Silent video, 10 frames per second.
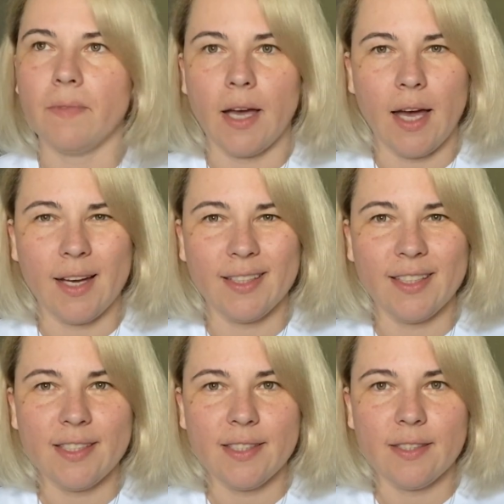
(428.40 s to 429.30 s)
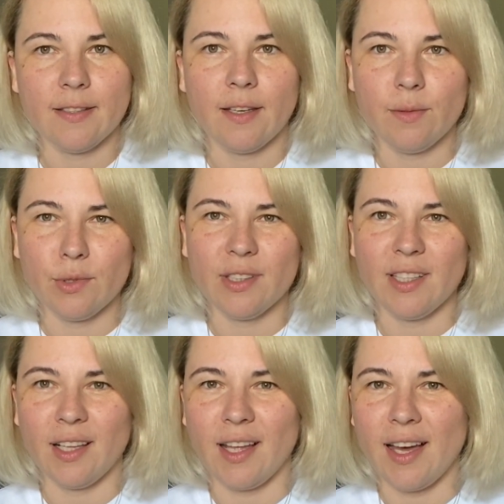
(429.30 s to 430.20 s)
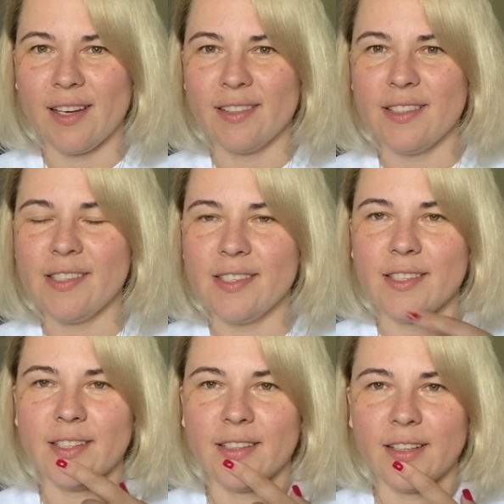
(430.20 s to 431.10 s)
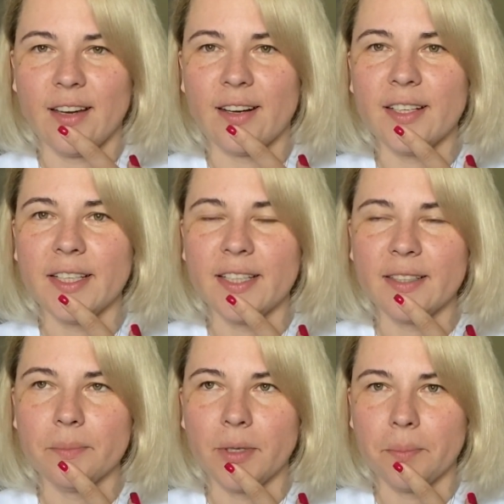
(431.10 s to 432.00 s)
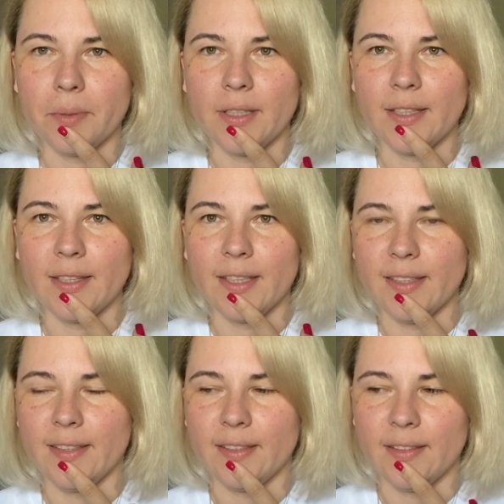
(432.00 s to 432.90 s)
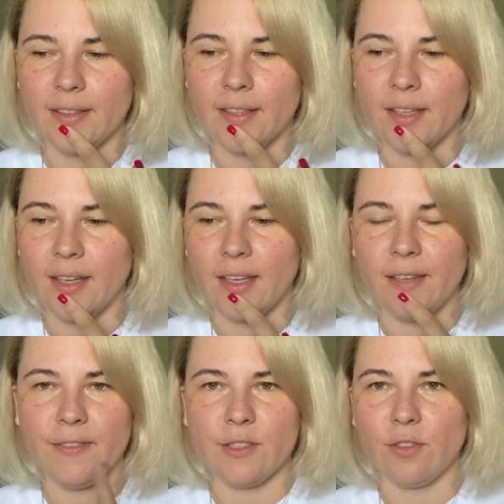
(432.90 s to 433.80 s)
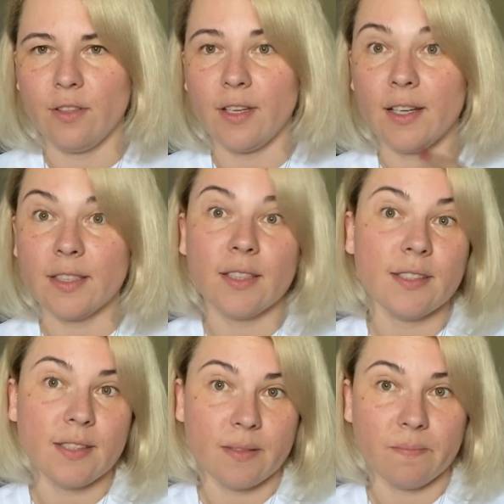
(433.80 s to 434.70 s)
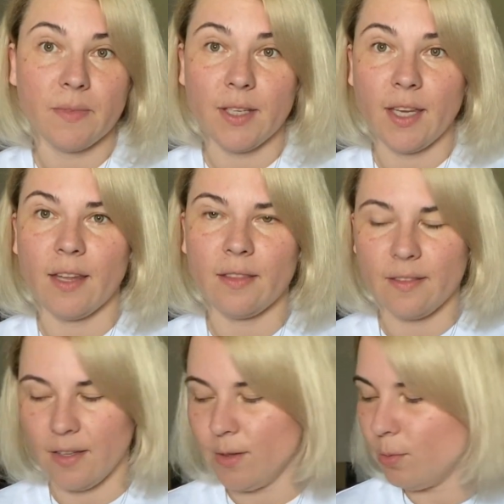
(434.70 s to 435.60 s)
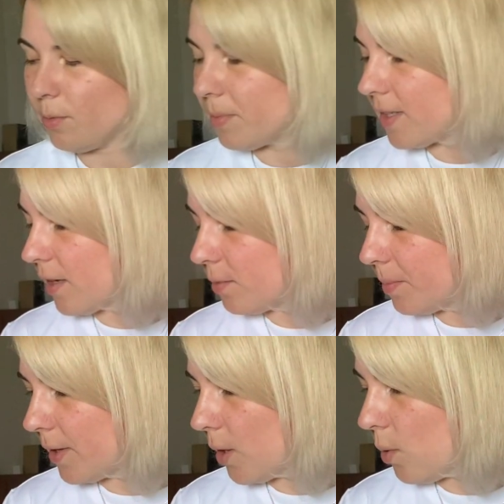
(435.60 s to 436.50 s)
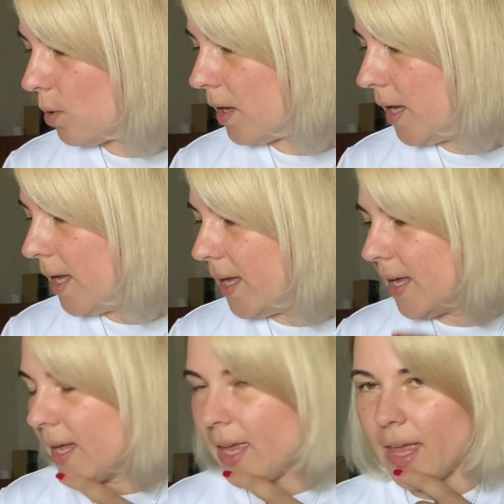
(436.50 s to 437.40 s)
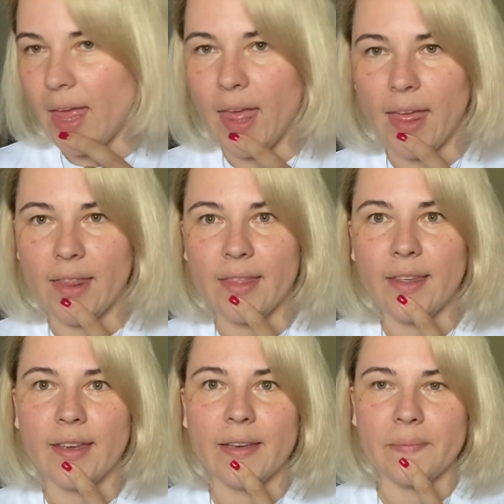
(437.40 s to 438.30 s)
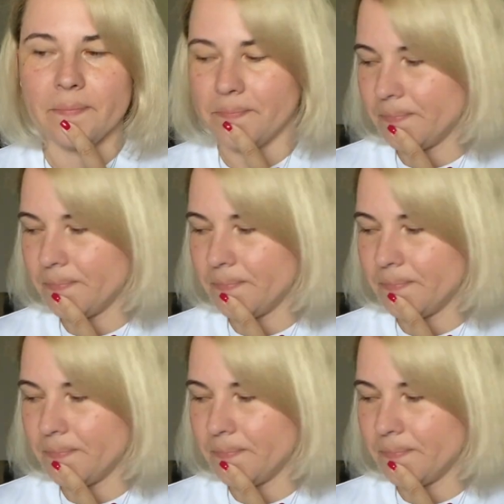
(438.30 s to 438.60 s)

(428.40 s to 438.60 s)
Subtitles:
Agnes. I want to tell Agnes Cardigan by PetiteKnit. If it's not Agnes, again, it will be down below. And